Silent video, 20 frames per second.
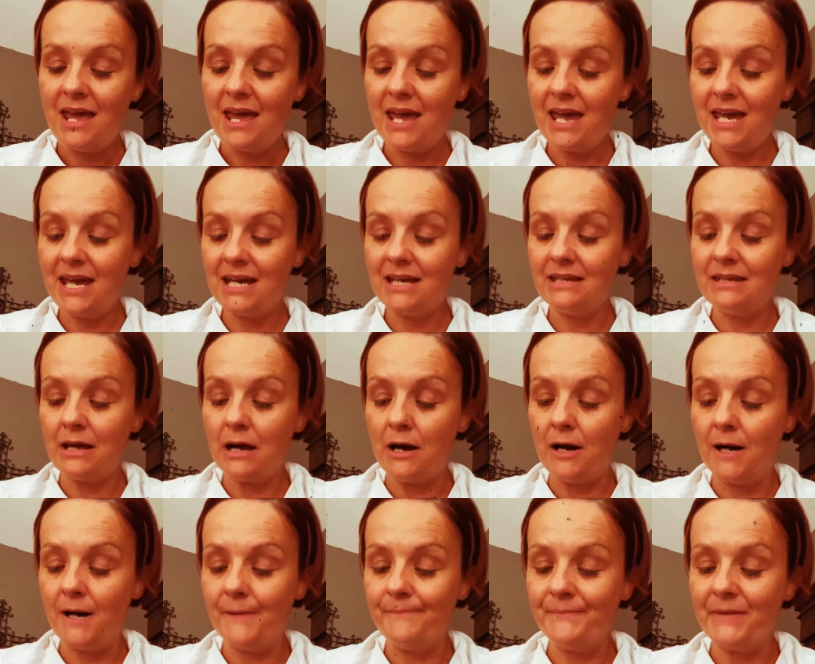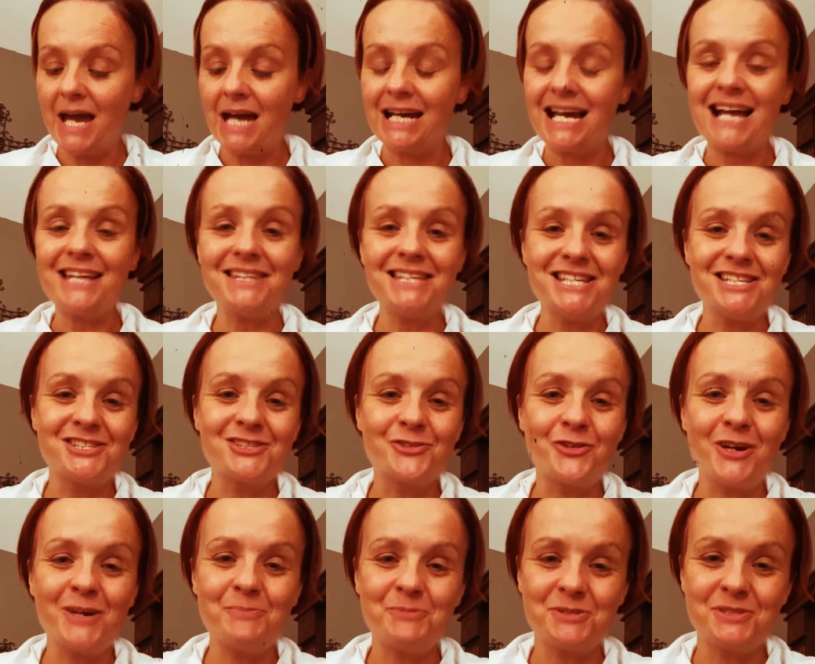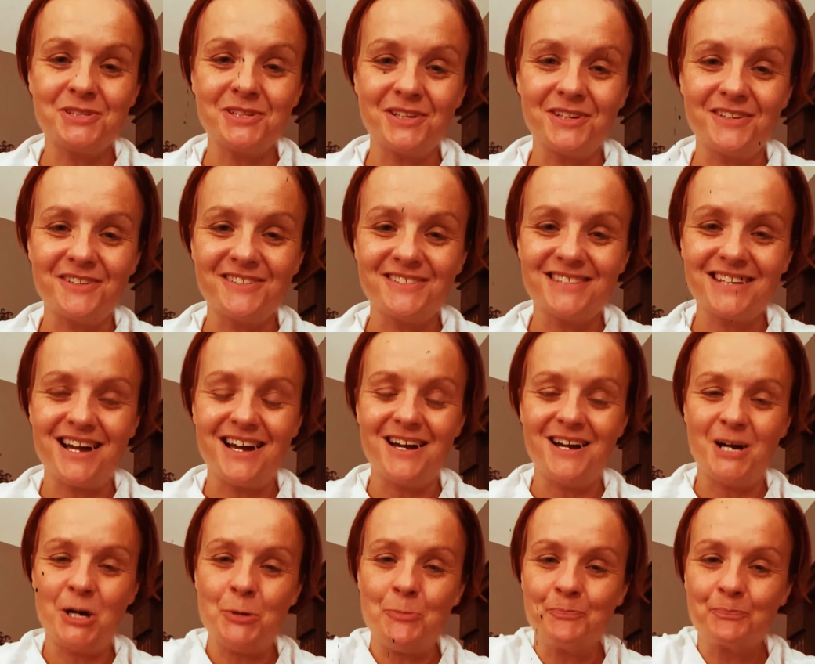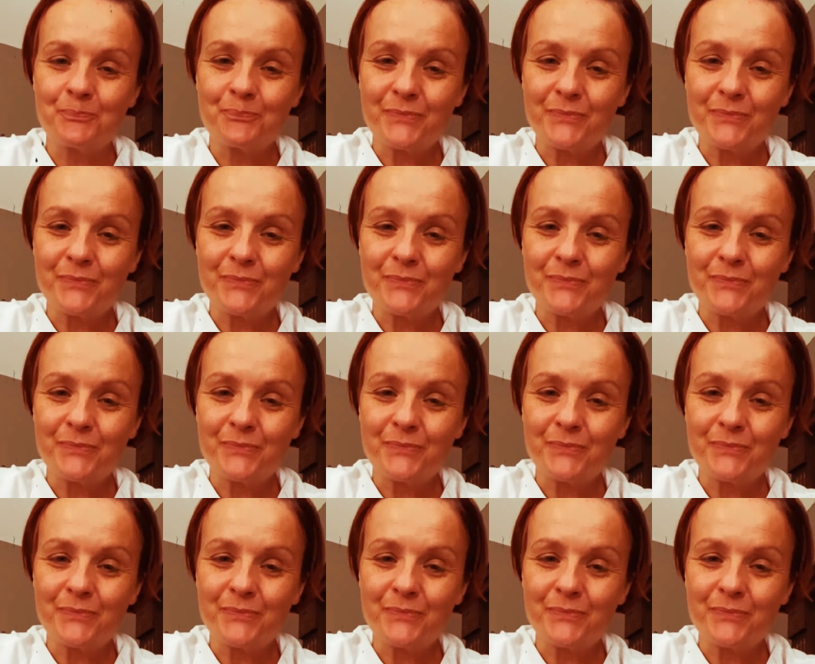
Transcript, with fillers: and um i got these scriptures um